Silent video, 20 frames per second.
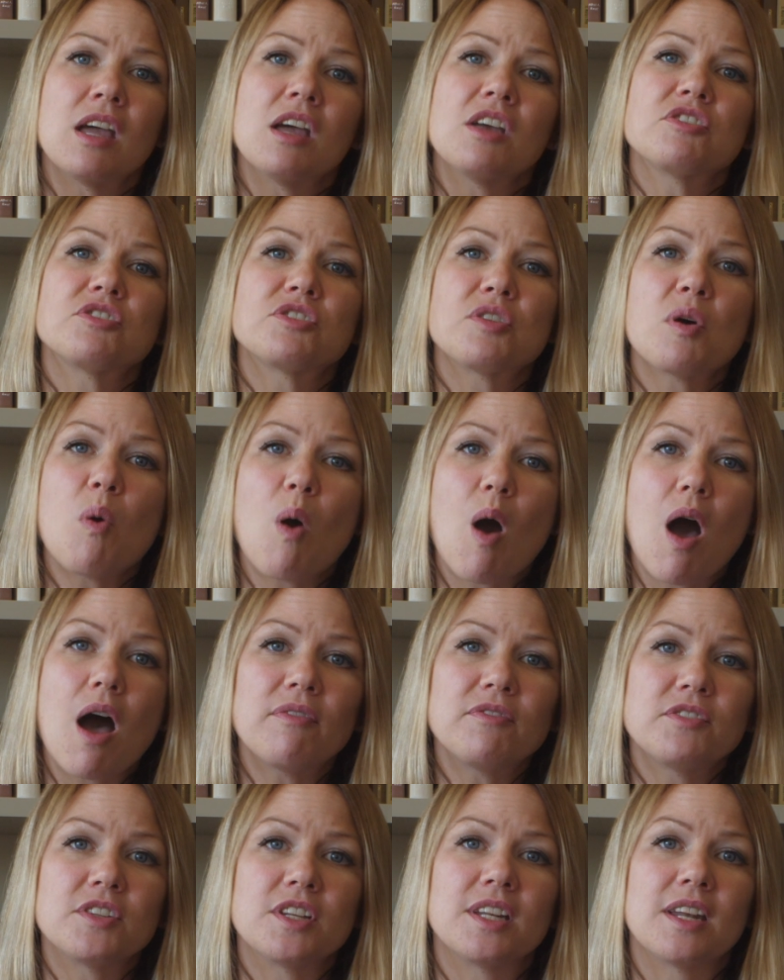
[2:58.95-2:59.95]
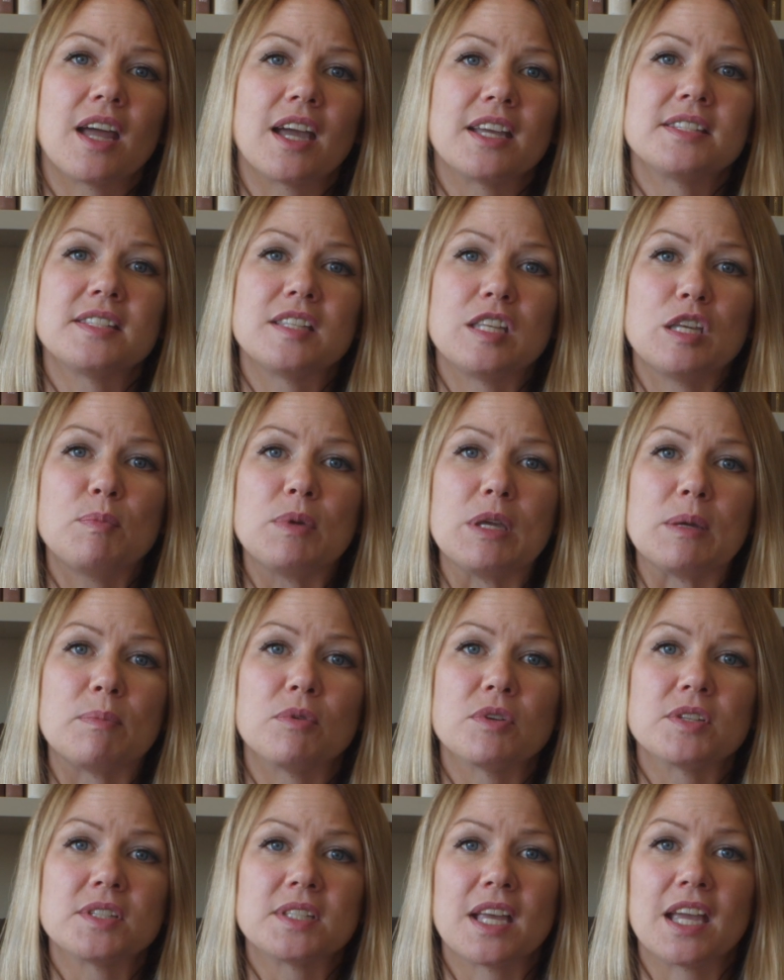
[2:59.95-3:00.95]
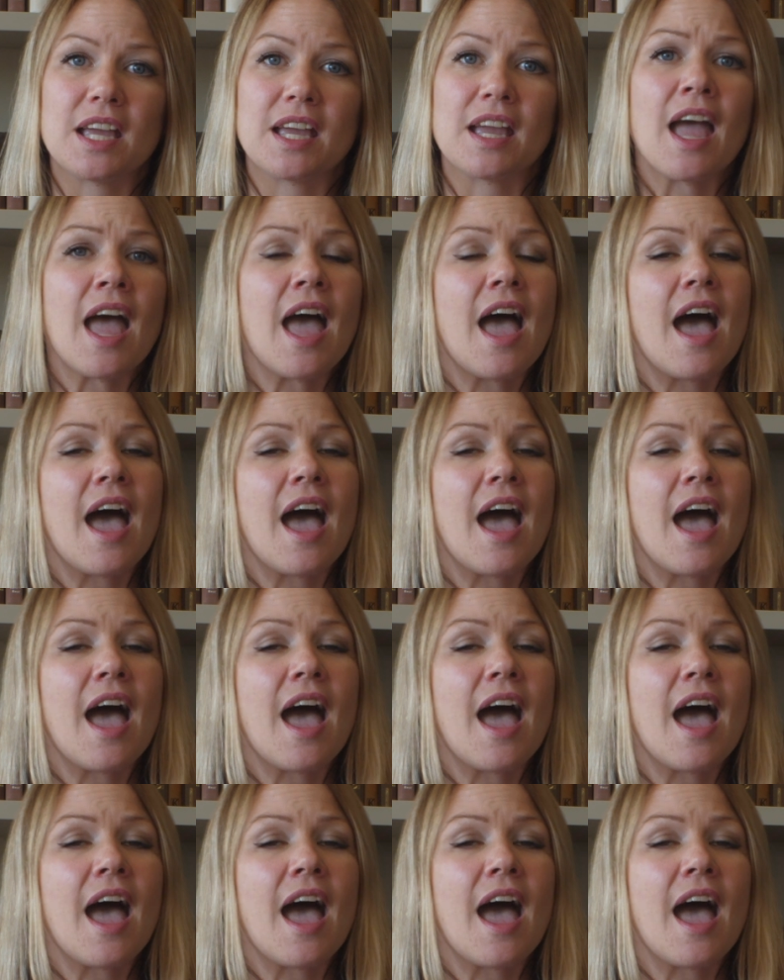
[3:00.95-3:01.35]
So often I see people say,